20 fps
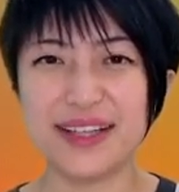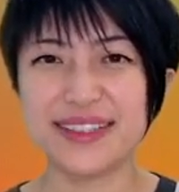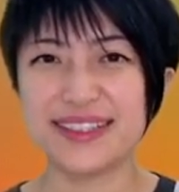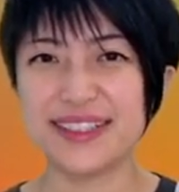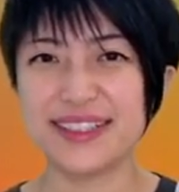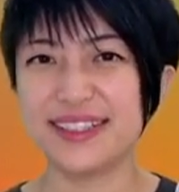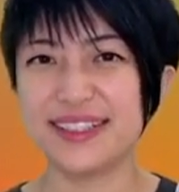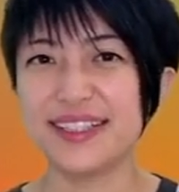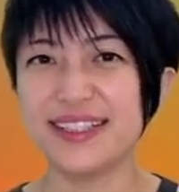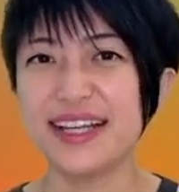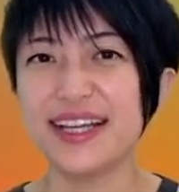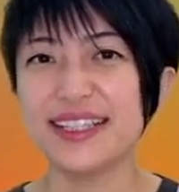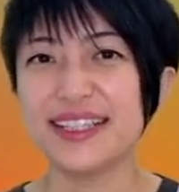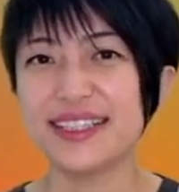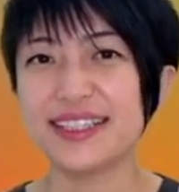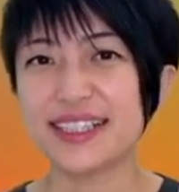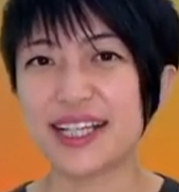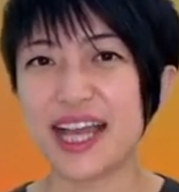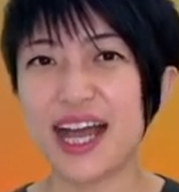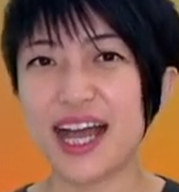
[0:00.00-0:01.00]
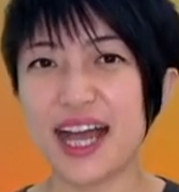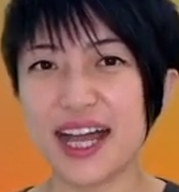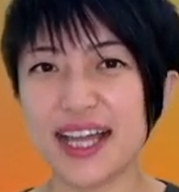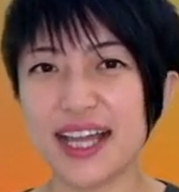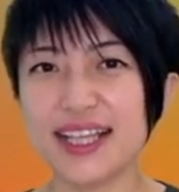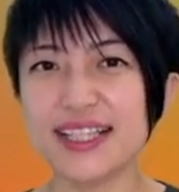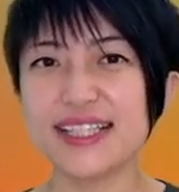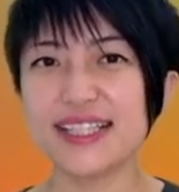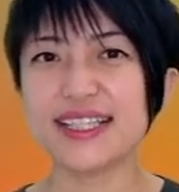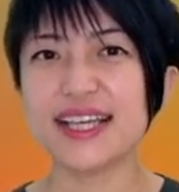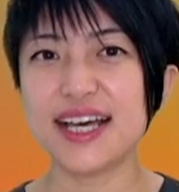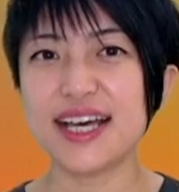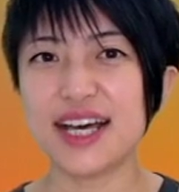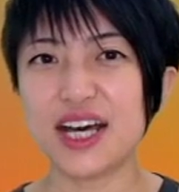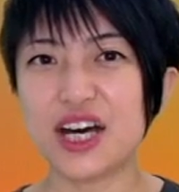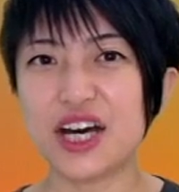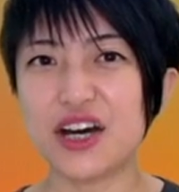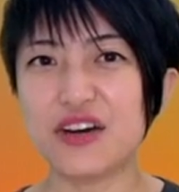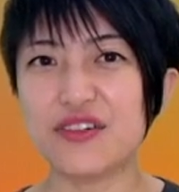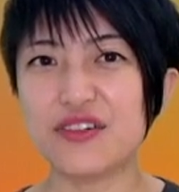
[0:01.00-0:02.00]
the the kinds
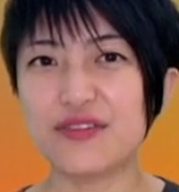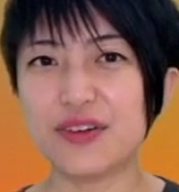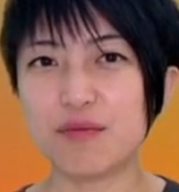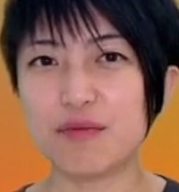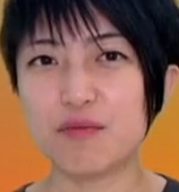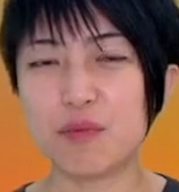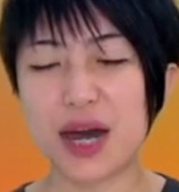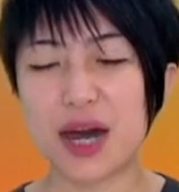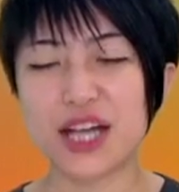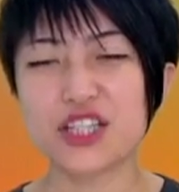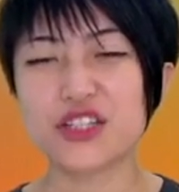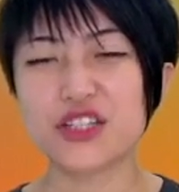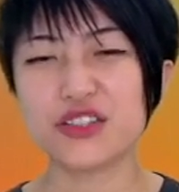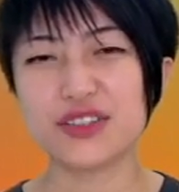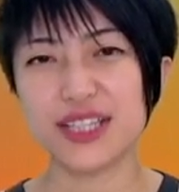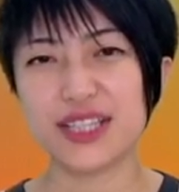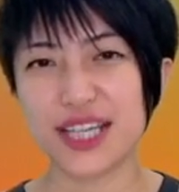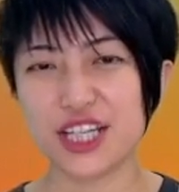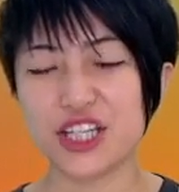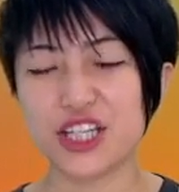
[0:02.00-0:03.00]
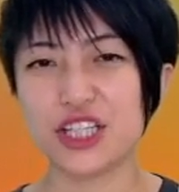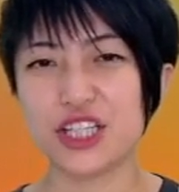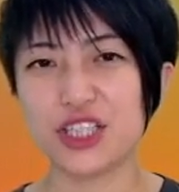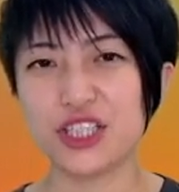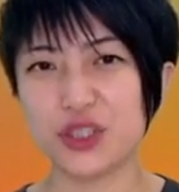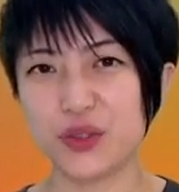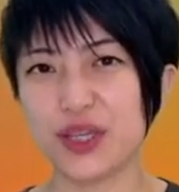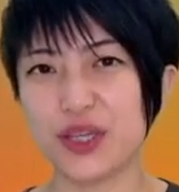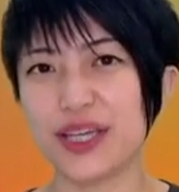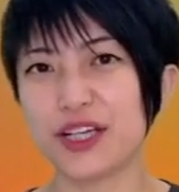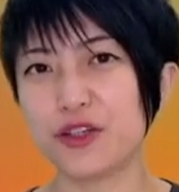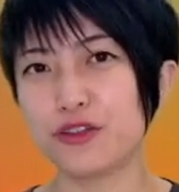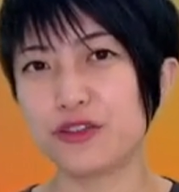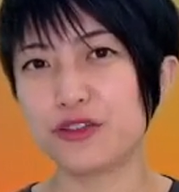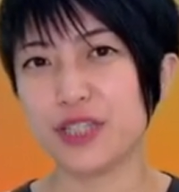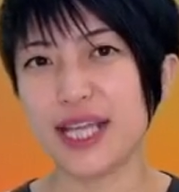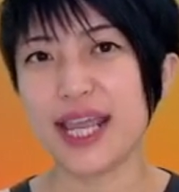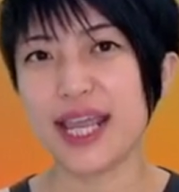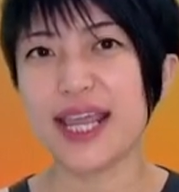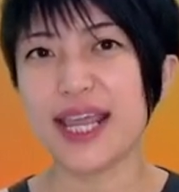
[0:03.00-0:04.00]
of modulation you can
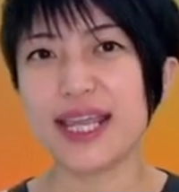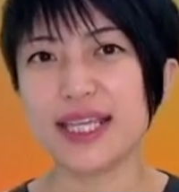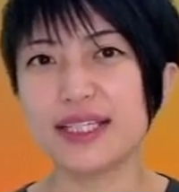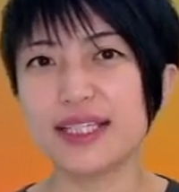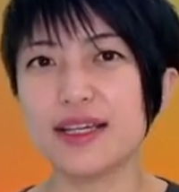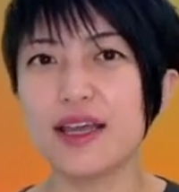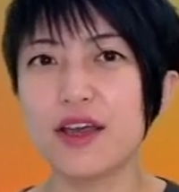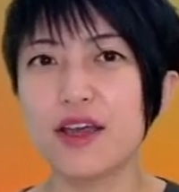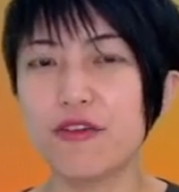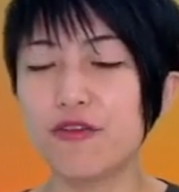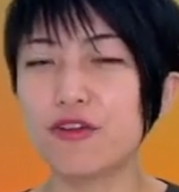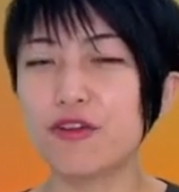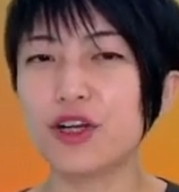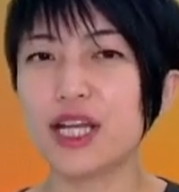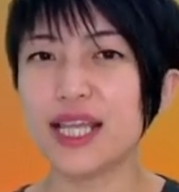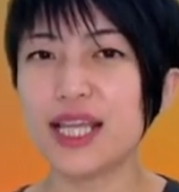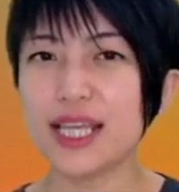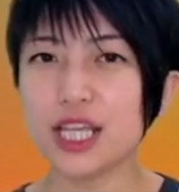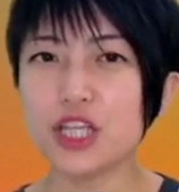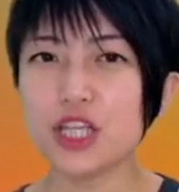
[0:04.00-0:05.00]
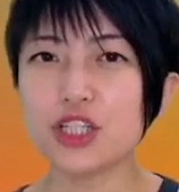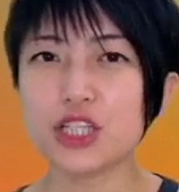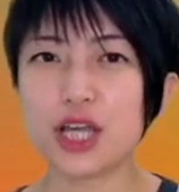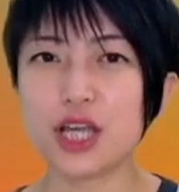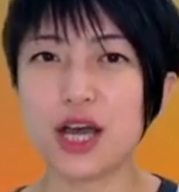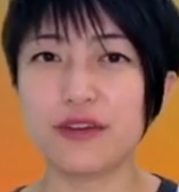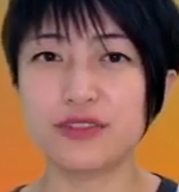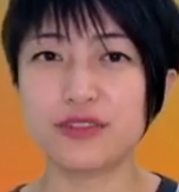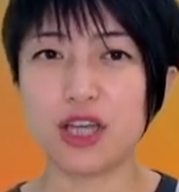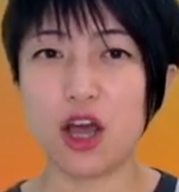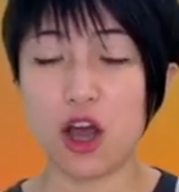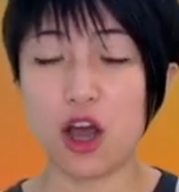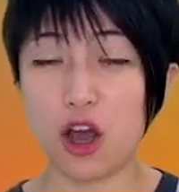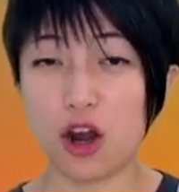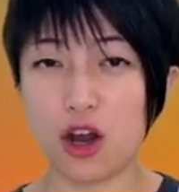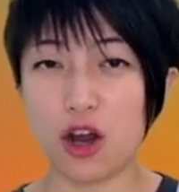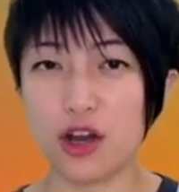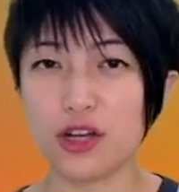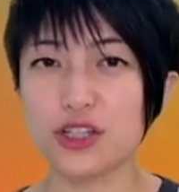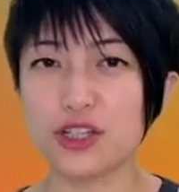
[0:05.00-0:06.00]
create for each of the
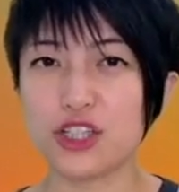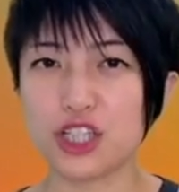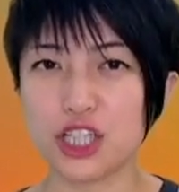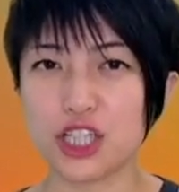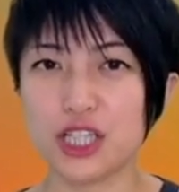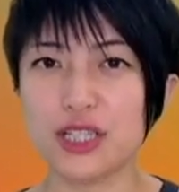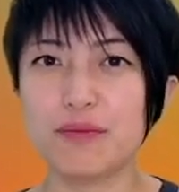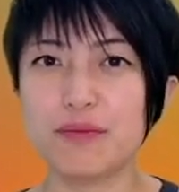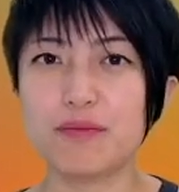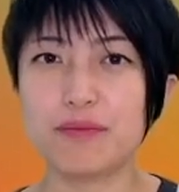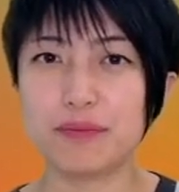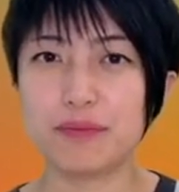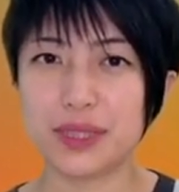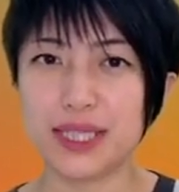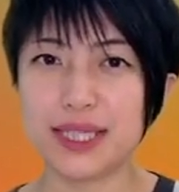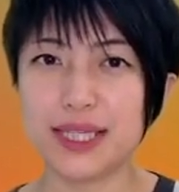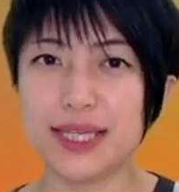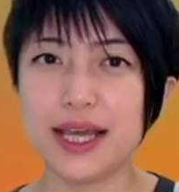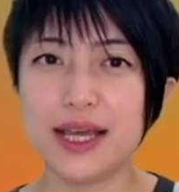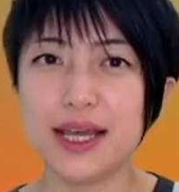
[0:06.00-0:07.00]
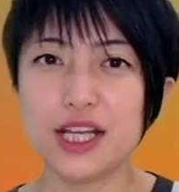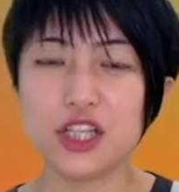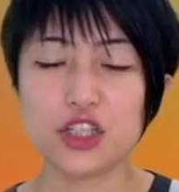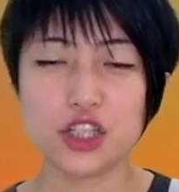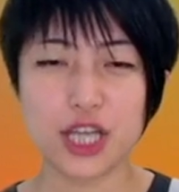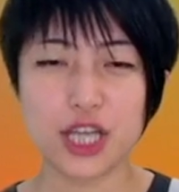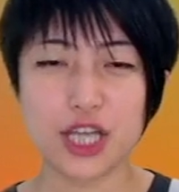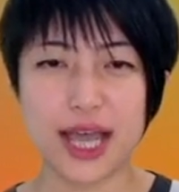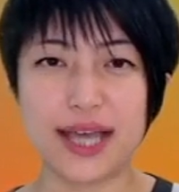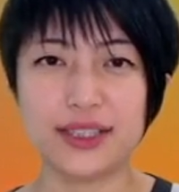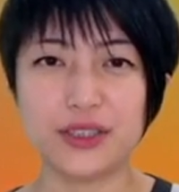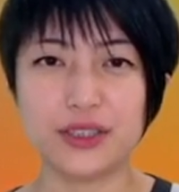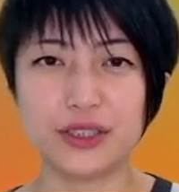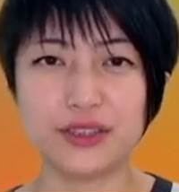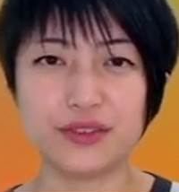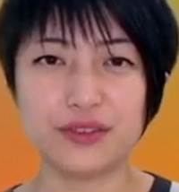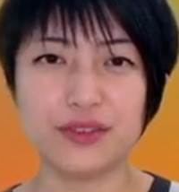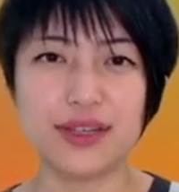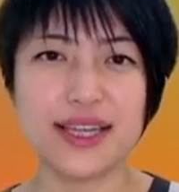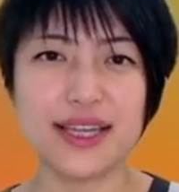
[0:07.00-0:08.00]
RGB
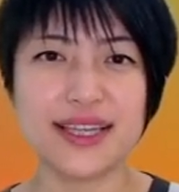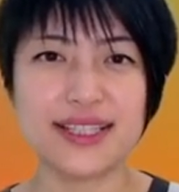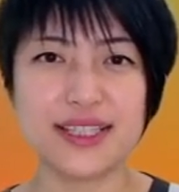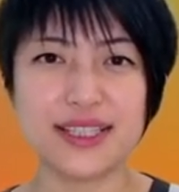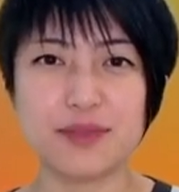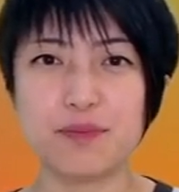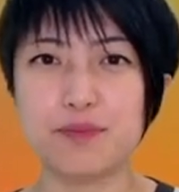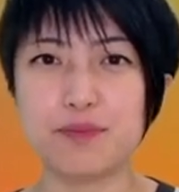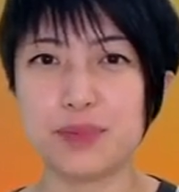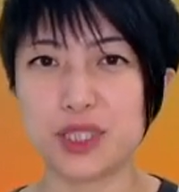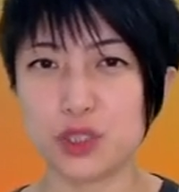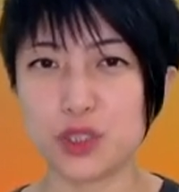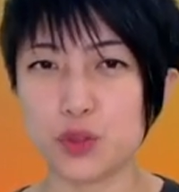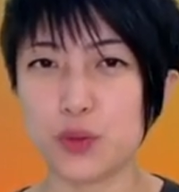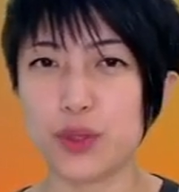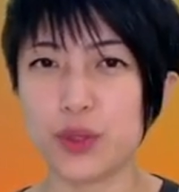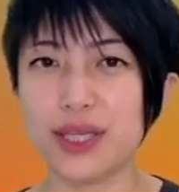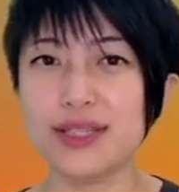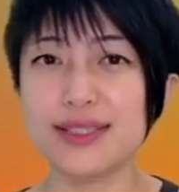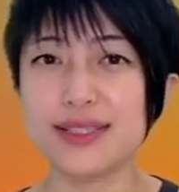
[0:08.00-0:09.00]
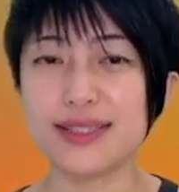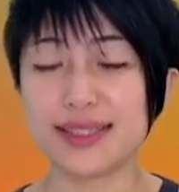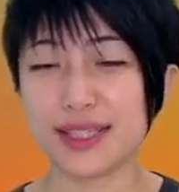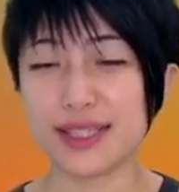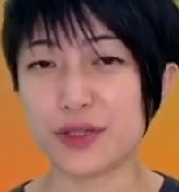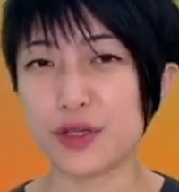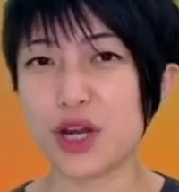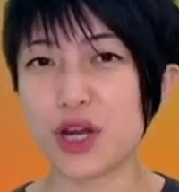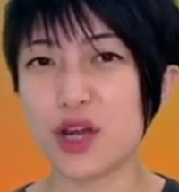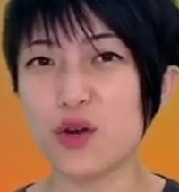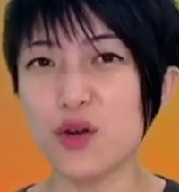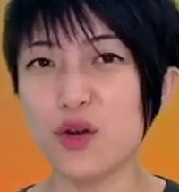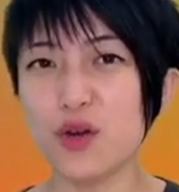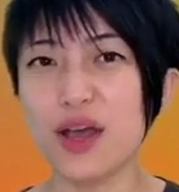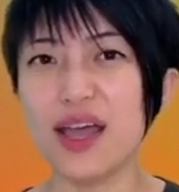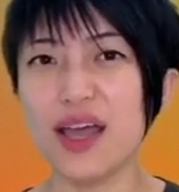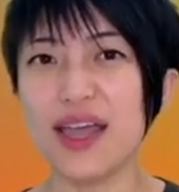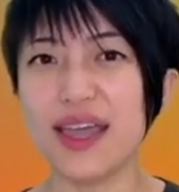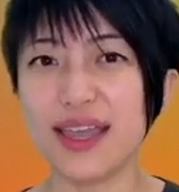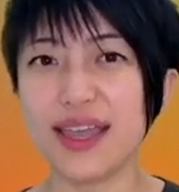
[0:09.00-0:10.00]
channel is between 0
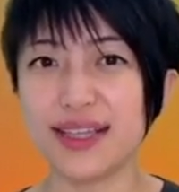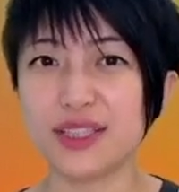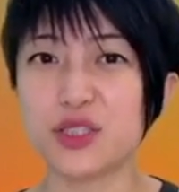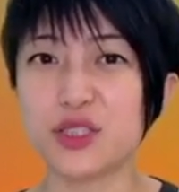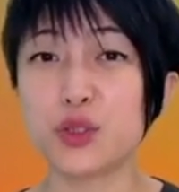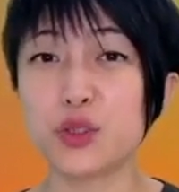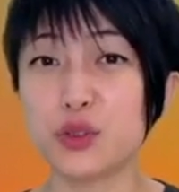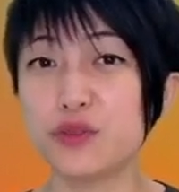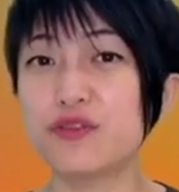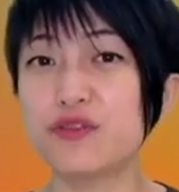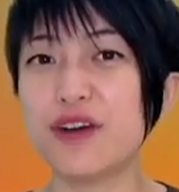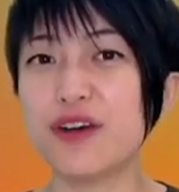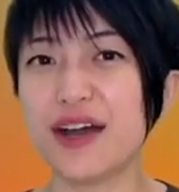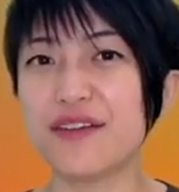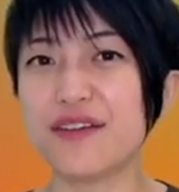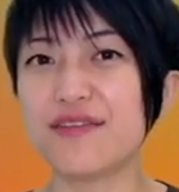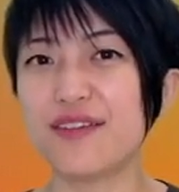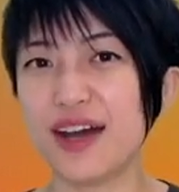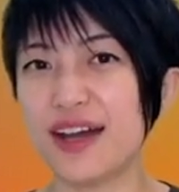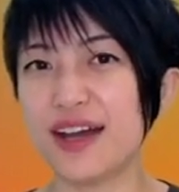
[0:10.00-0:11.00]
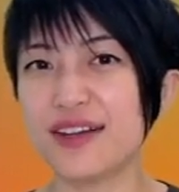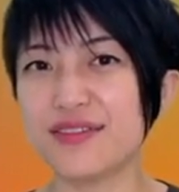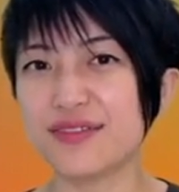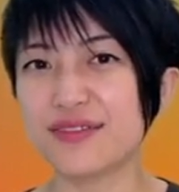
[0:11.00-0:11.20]
and 255.